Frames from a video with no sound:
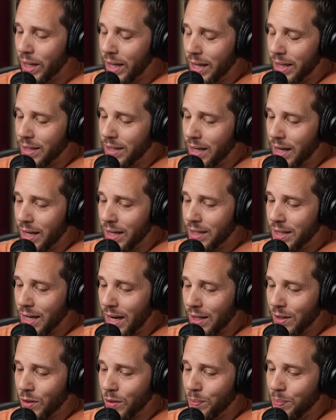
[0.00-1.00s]
We had
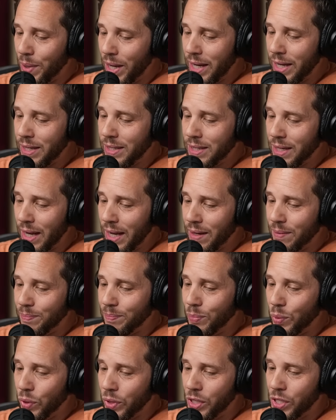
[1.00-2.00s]
Tyler Bate
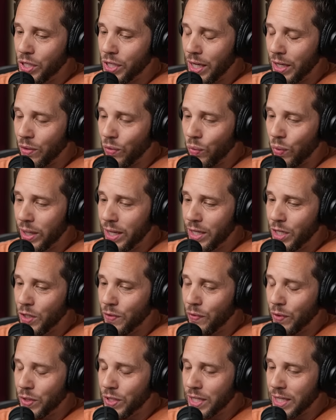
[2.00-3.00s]
and Butch and
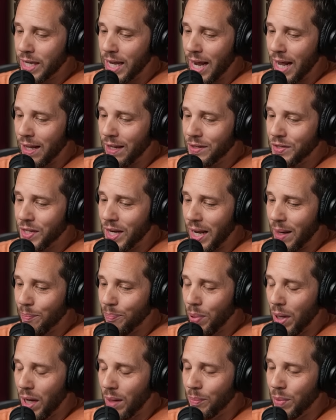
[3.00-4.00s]
Ridge versus Gallus in a
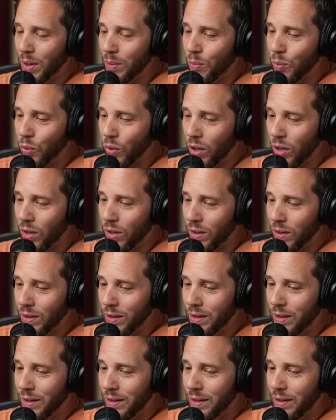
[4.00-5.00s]
pub
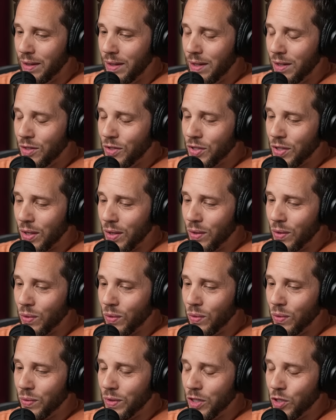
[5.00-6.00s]
brawl.
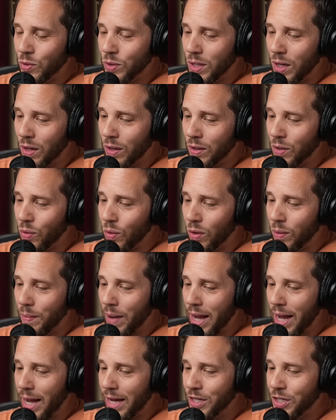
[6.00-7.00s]
So this was a hardcore
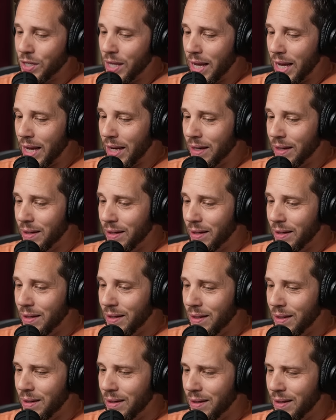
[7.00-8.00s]
match. They had...
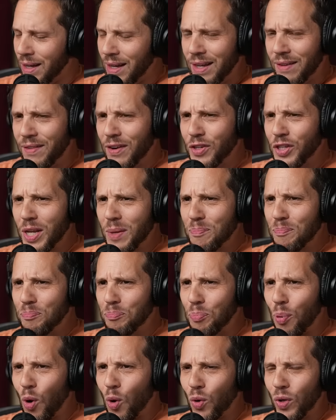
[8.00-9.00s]
Never seen
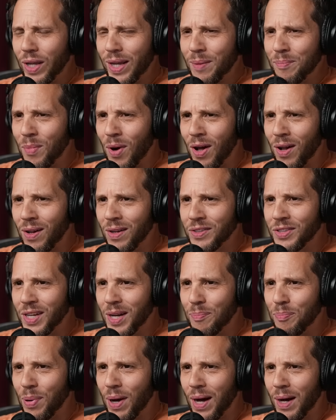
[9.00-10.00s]
bowling balls
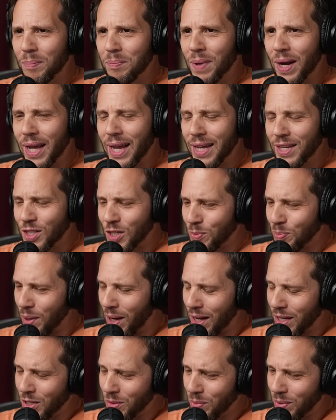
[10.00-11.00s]
in a pub, but I guess it's
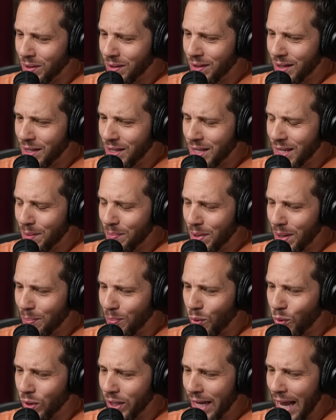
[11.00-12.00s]
possible. I think that'd be a
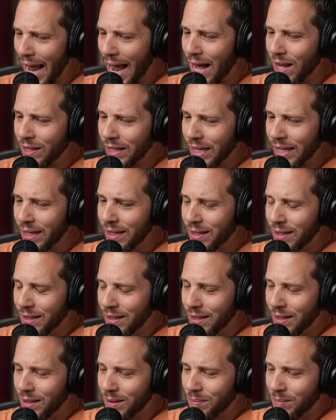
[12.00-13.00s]
bowling alley.
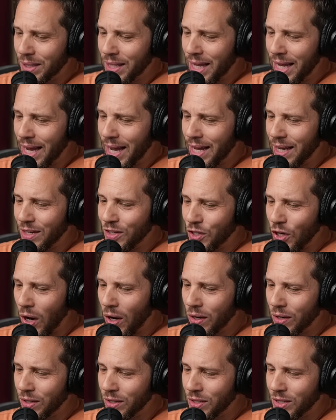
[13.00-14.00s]
But they had
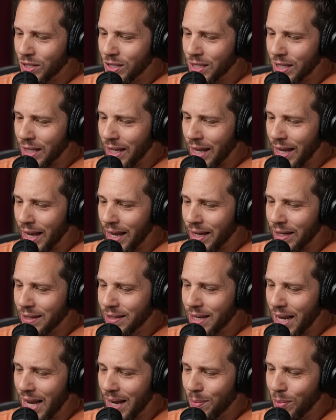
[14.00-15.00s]
darts, and they
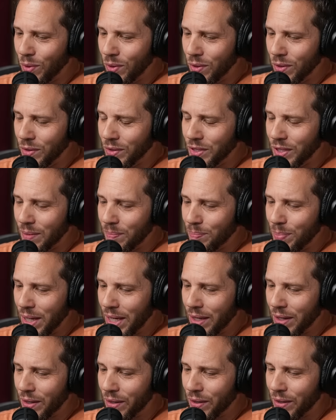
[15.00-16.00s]
had tables, and
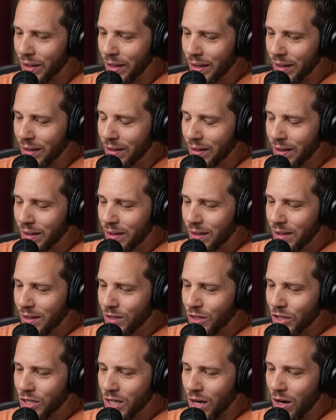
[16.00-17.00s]
beer, and
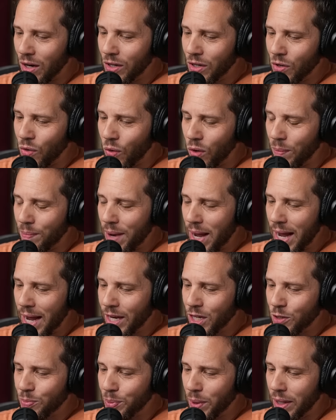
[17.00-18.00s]
just a hardcore
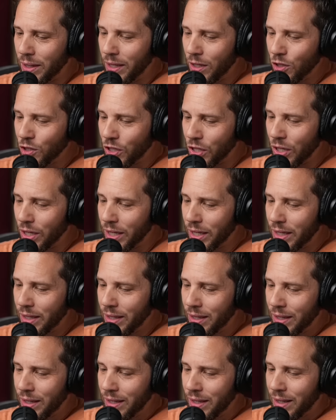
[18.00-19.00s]
match, but it was
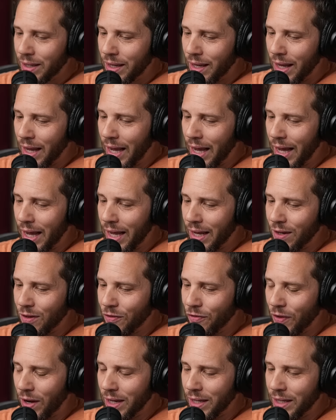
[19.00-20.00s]
good.
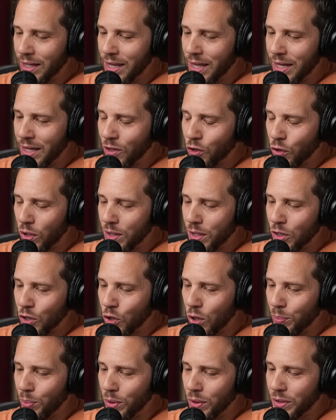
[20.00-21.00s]
And finally, they did try the
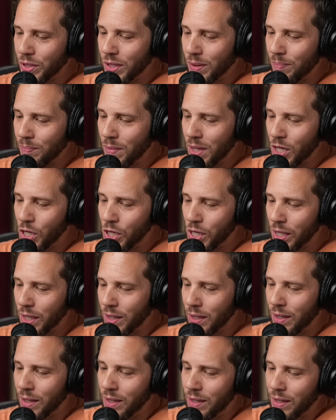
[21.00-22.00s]
triple
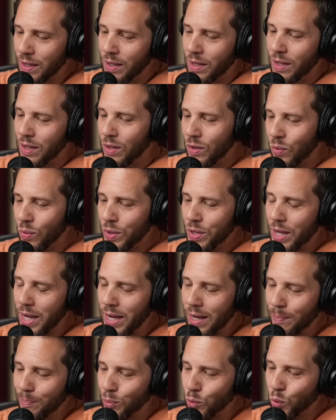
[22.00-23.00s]
submission with
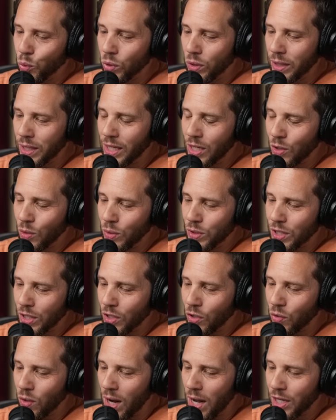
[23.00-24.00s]
a pool cue as
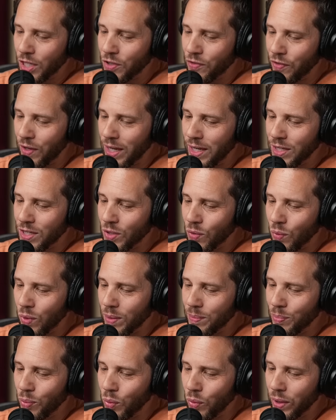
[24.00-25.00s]
a crossface at
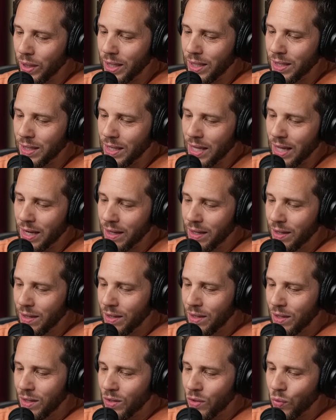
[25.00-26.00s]
one point, and then
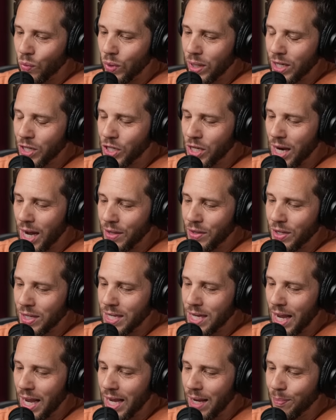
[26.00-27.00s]
Ridge got the
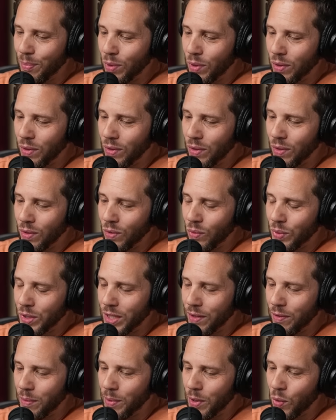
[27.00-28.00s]
table,
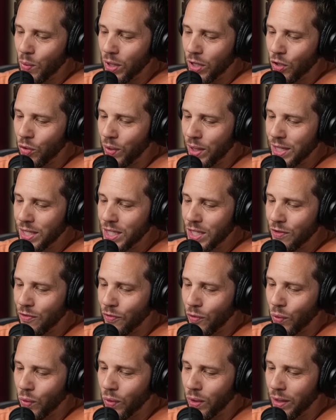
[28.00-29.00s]
which everybody went crazy
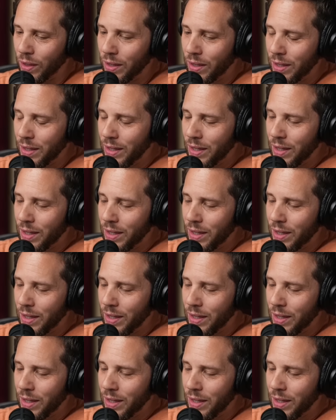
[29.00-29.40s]
for.